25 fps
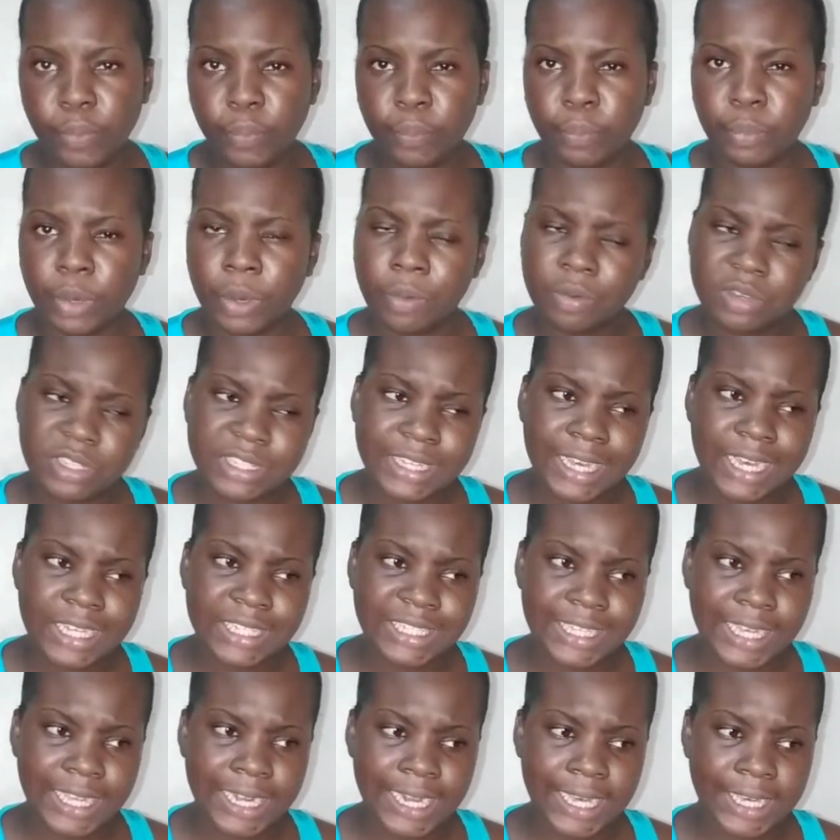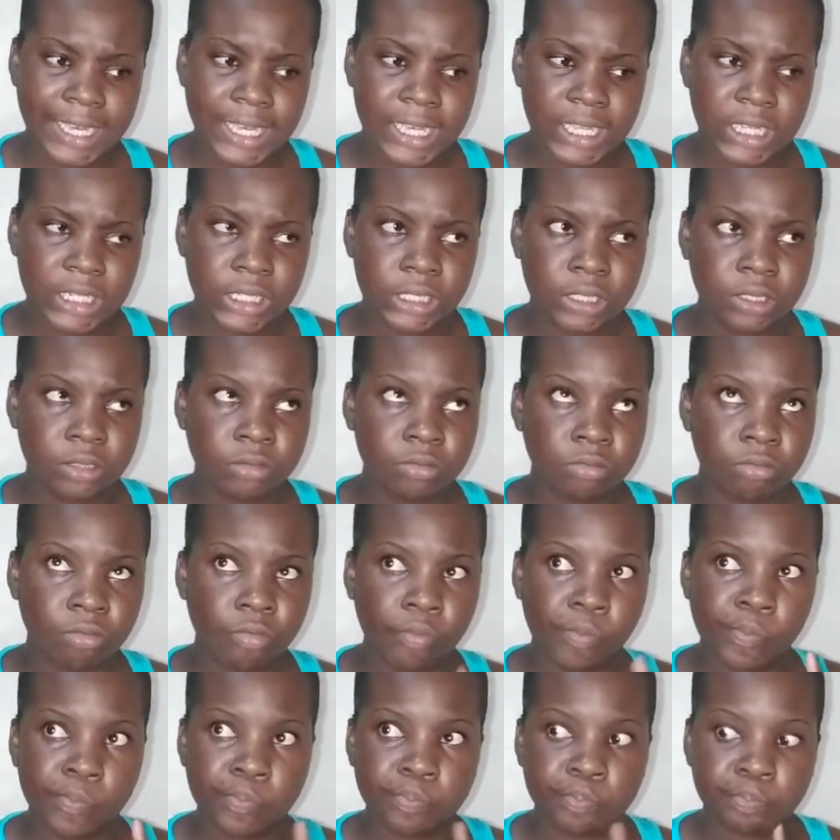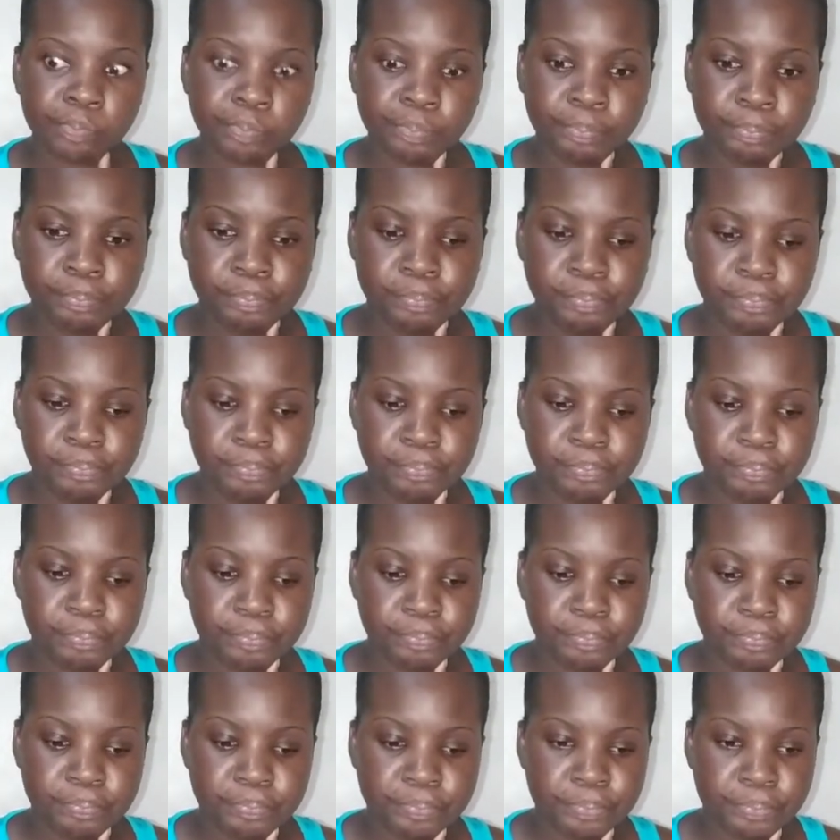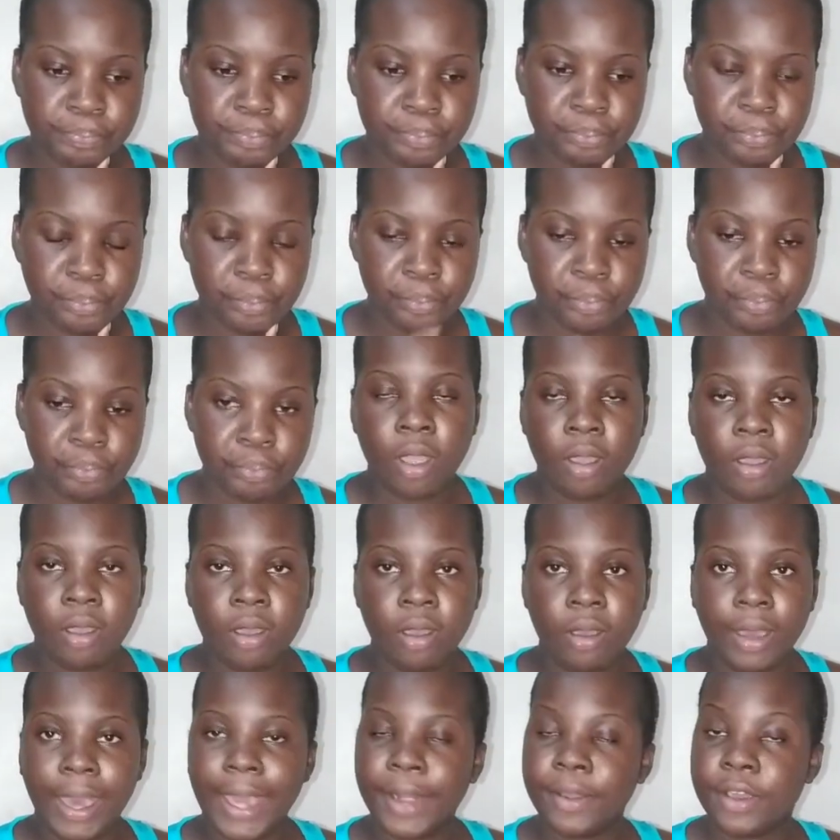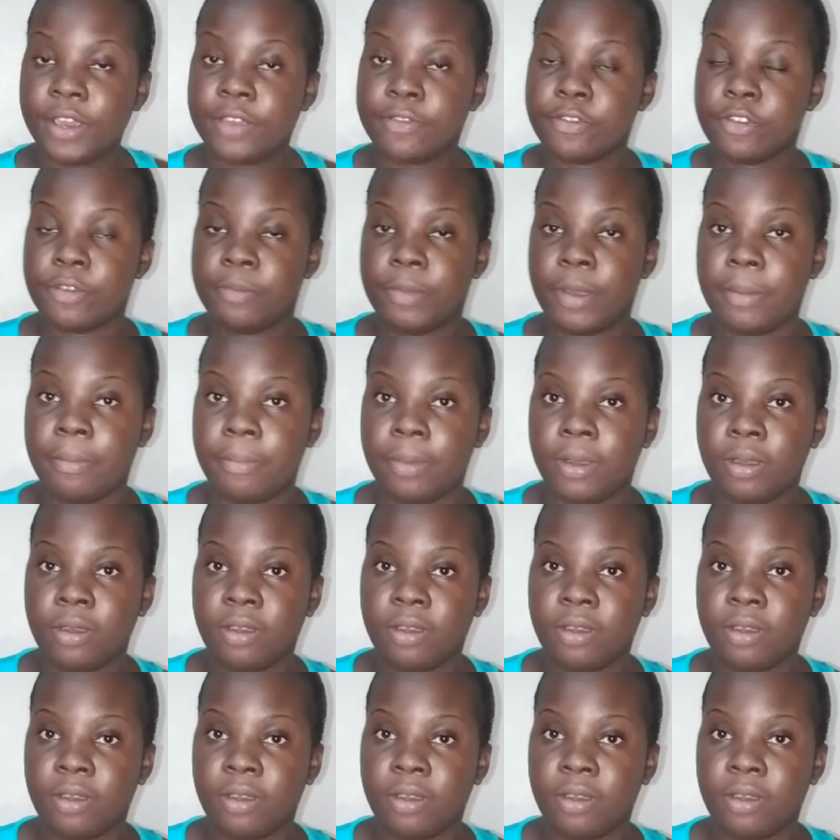what was I saying again? Hmm. I don't even remember.